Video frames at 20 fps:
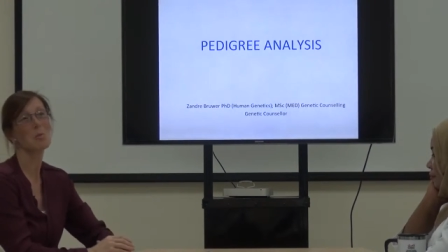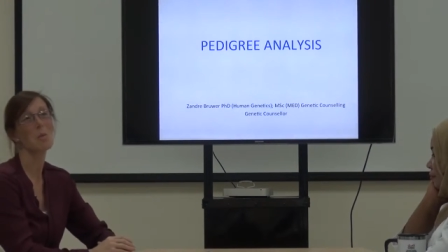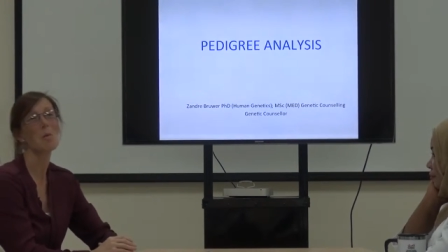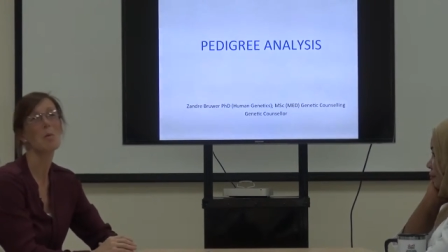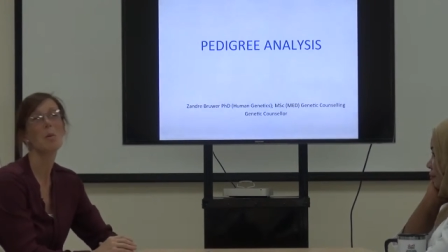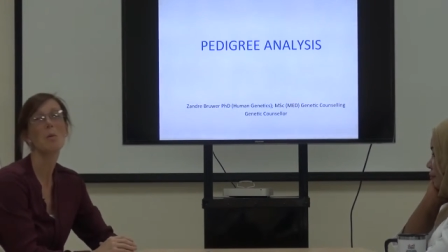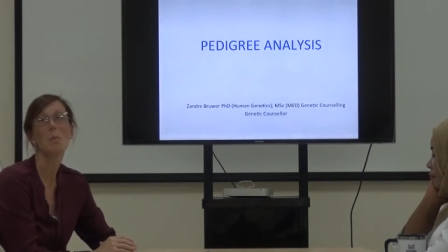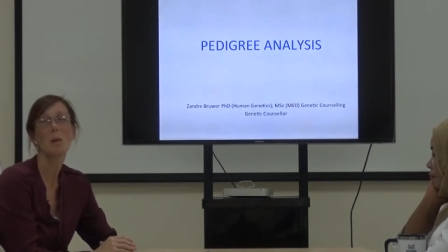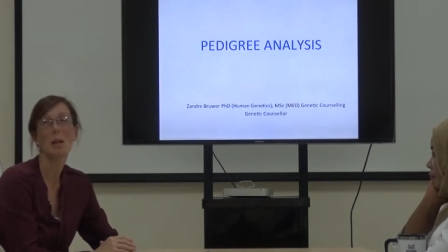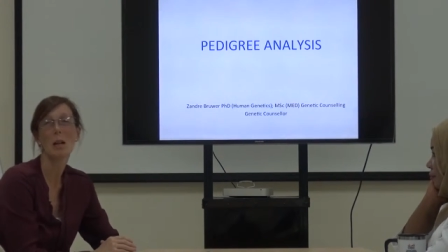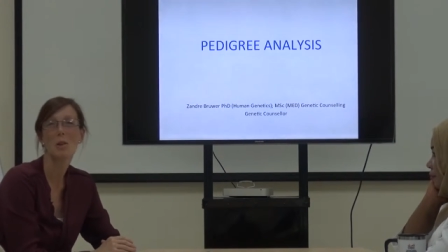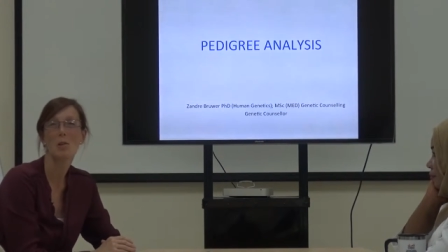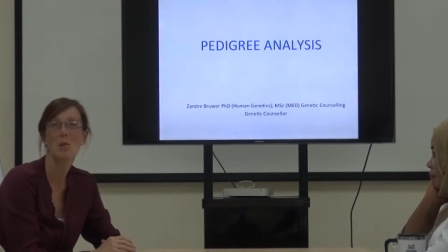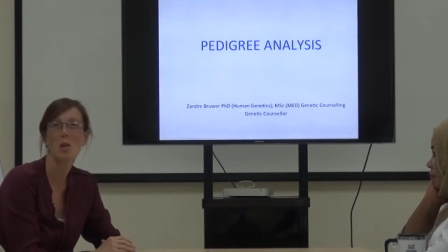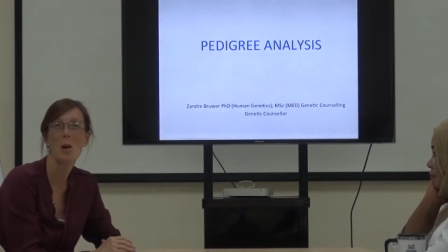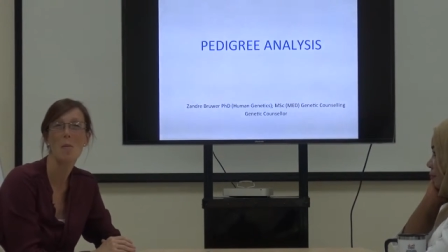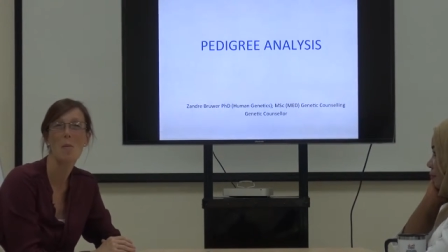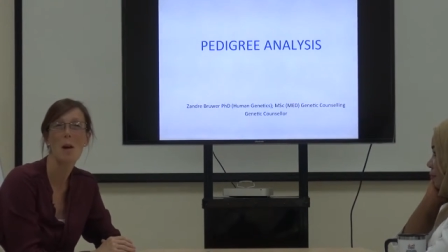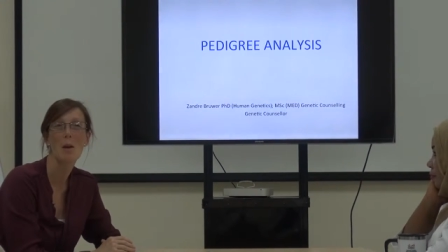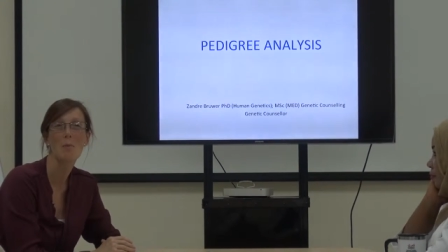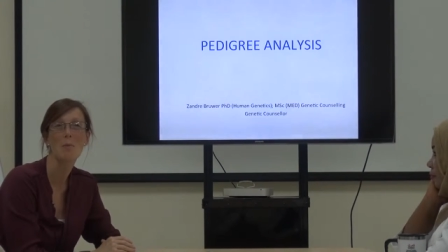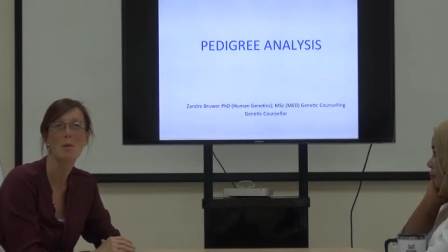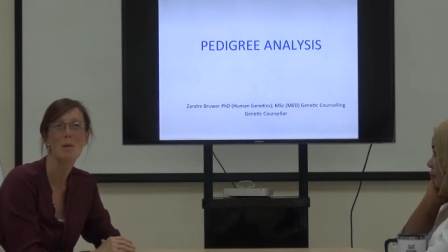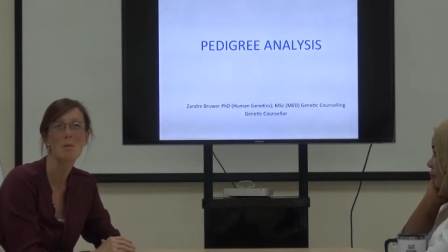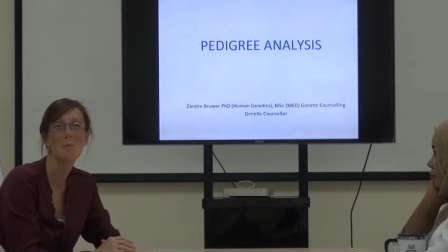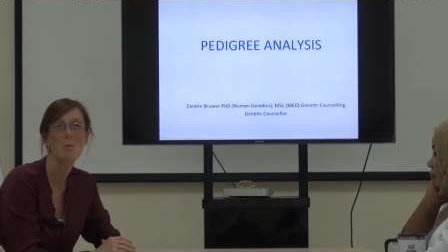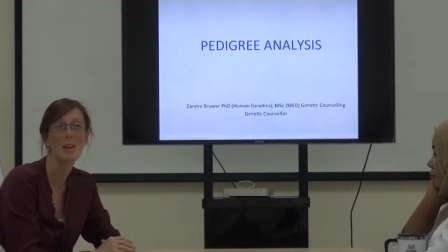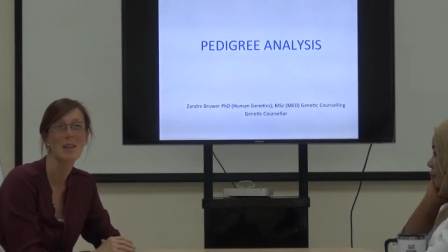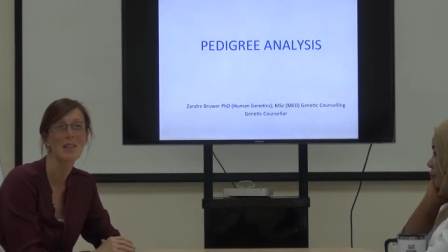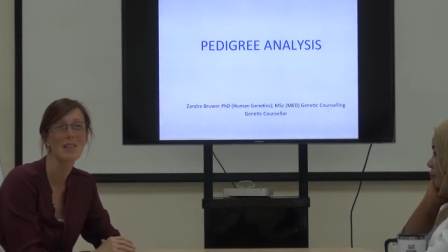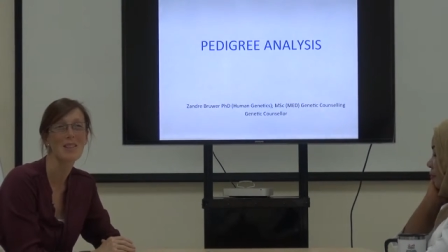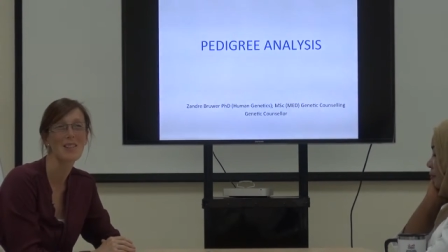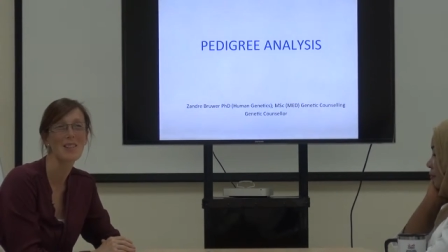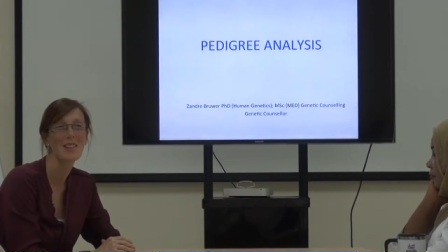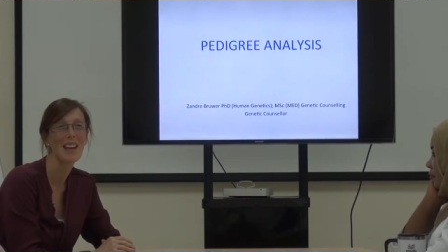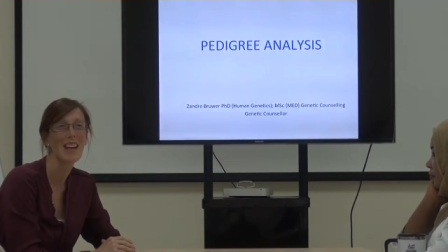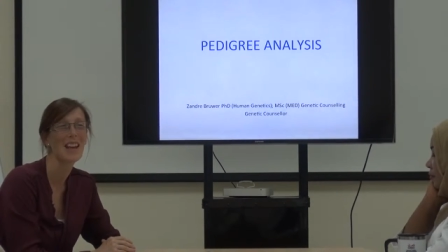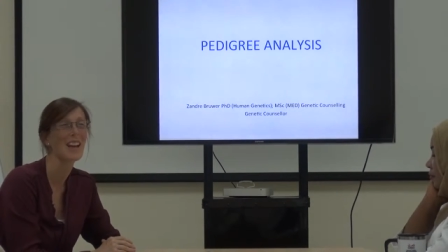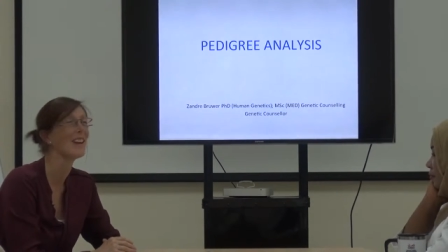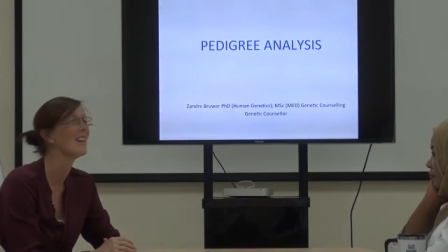remembering, but I'll try my absolute best.
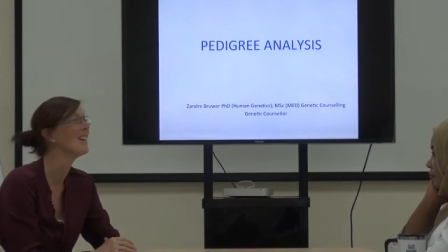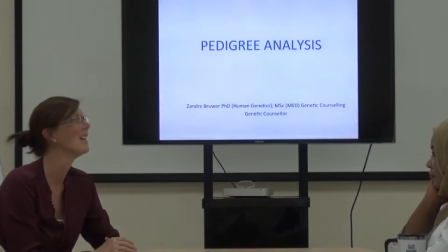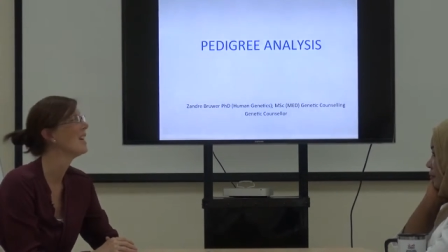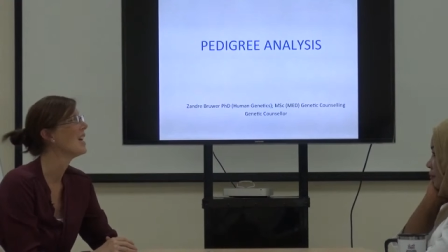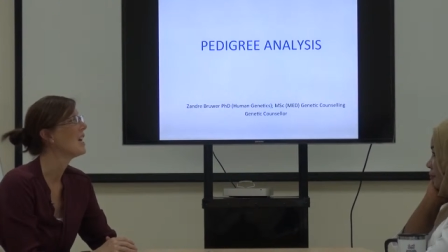Okay.